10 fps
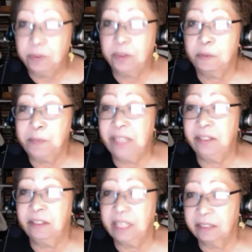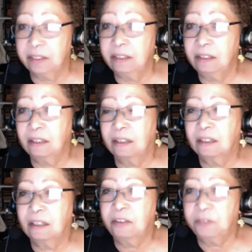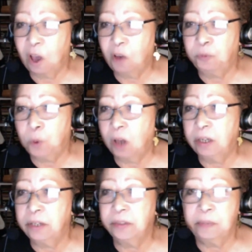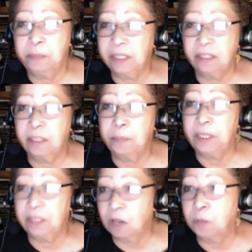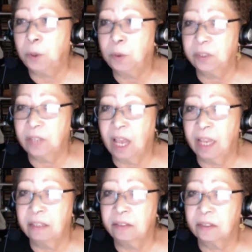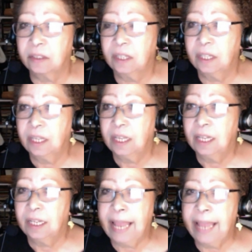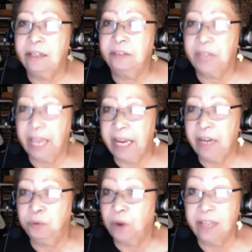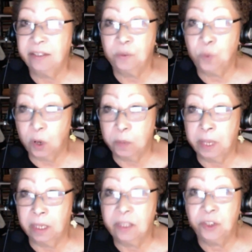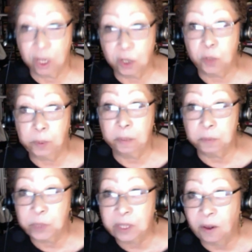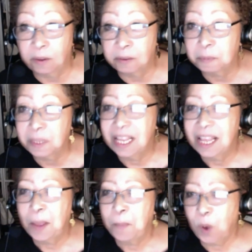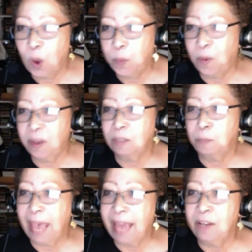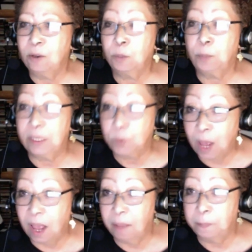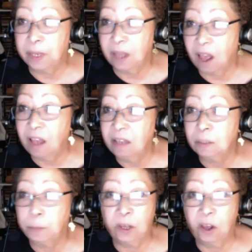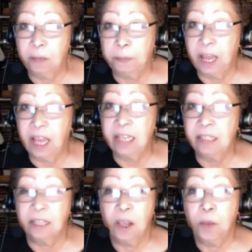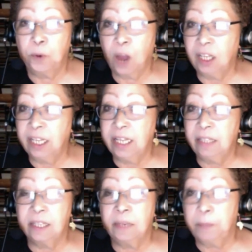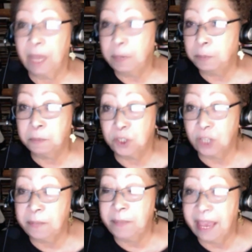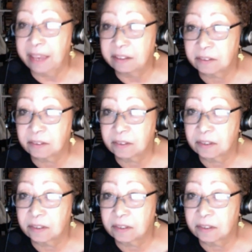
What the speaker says: of the Mason-Dixon, of Gulf waters and Mississippi tugboat size. Land of cane, rice, and watermelon, jungle plums we call them. Po' boys, patios, patois, pecans, pecan pies, pralines, and papier-mâché masks.